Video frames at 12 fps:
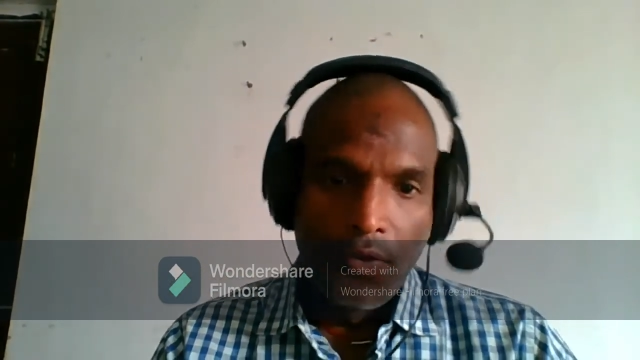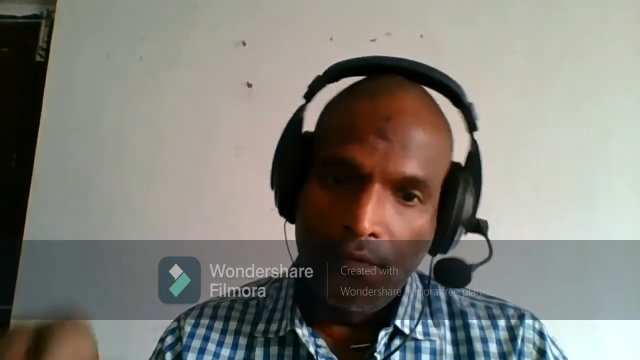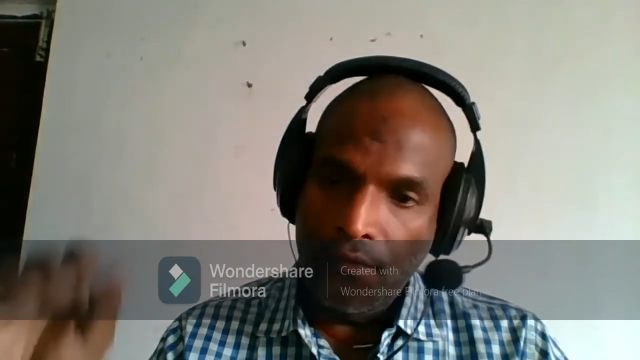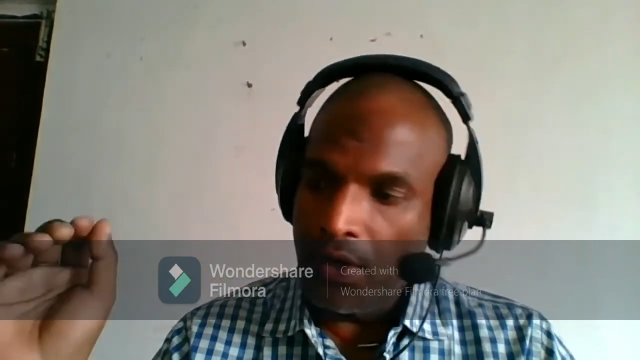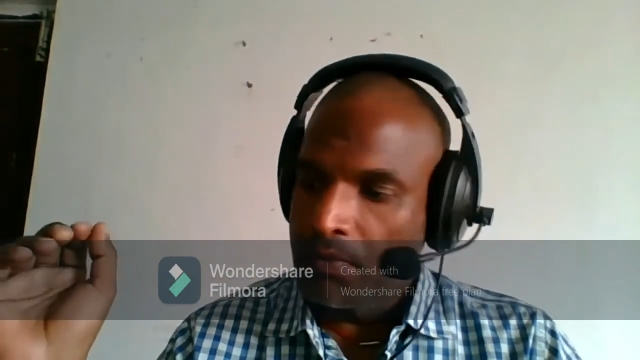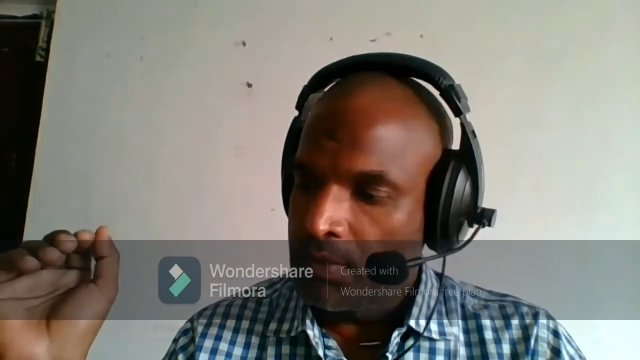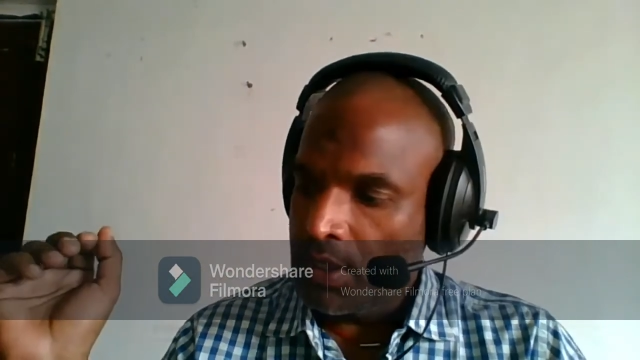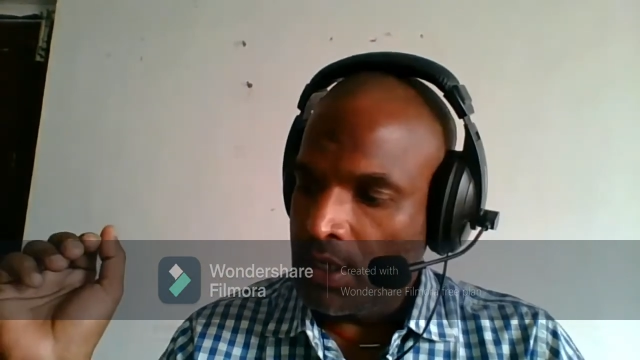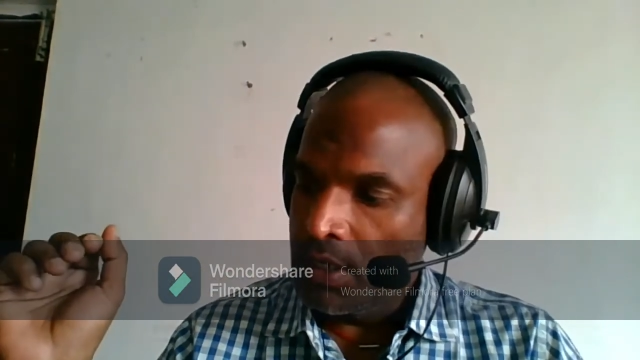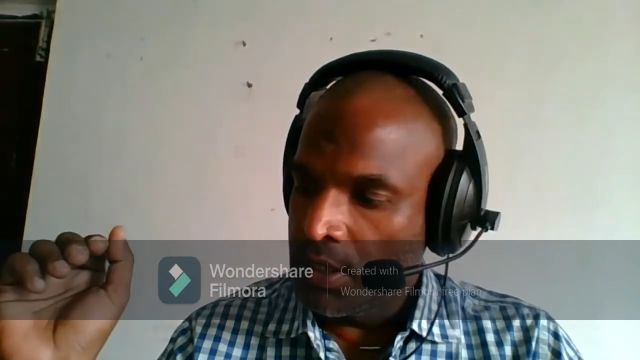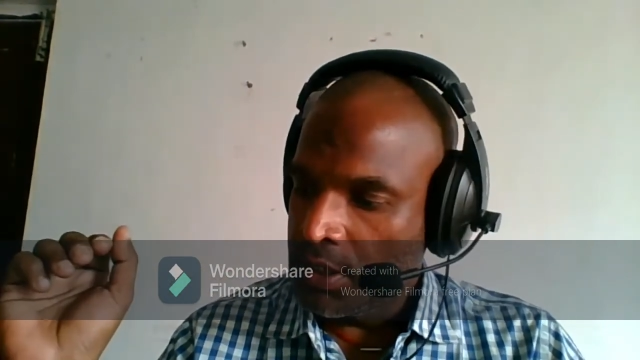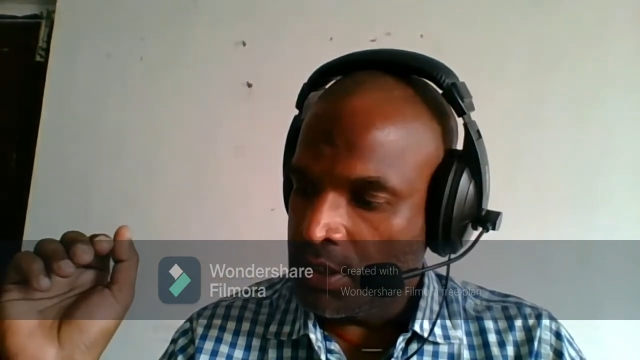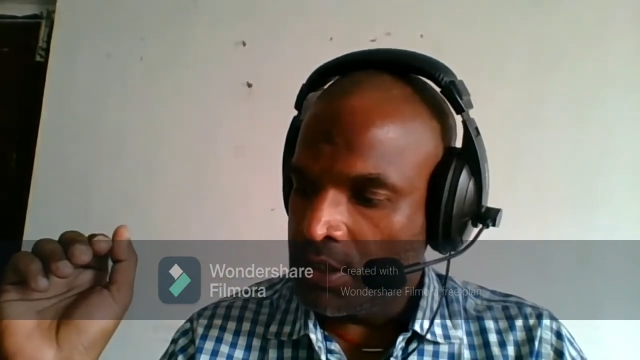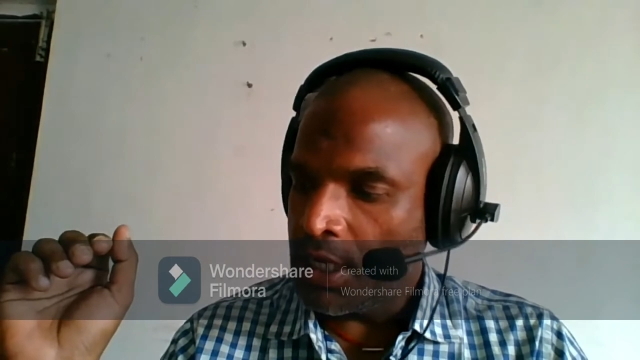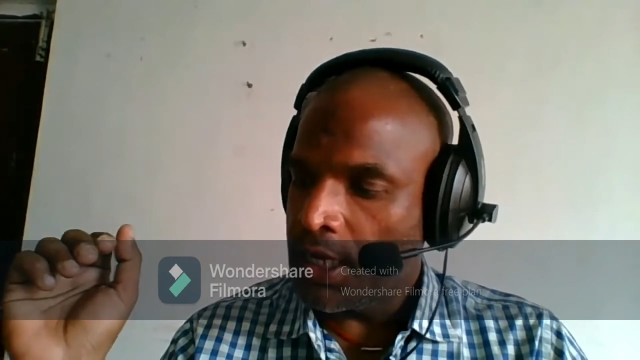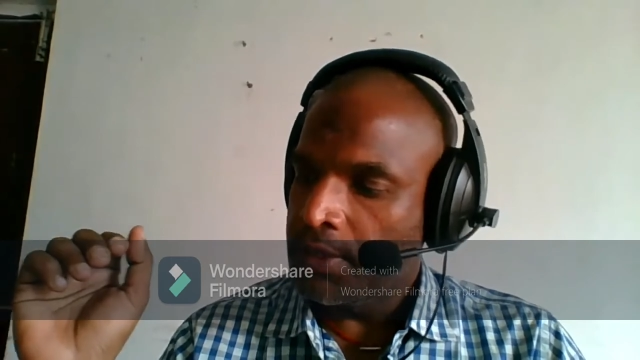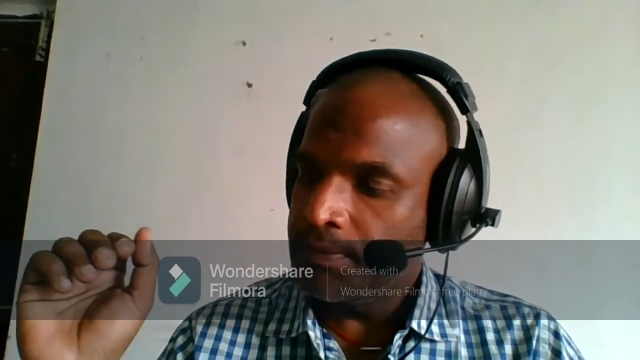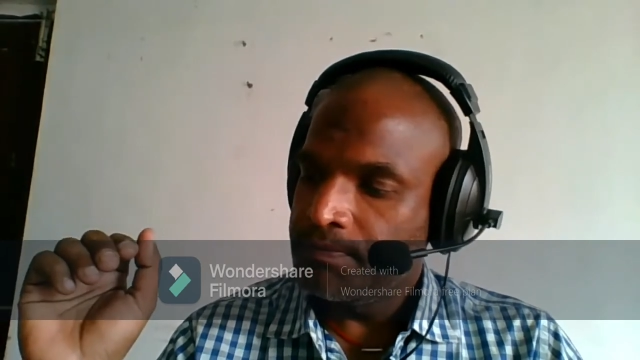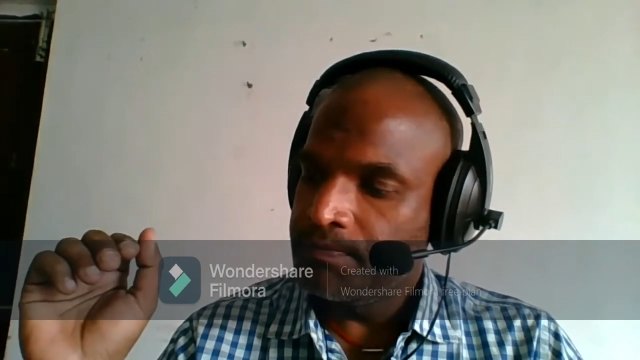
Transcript: from the nritta,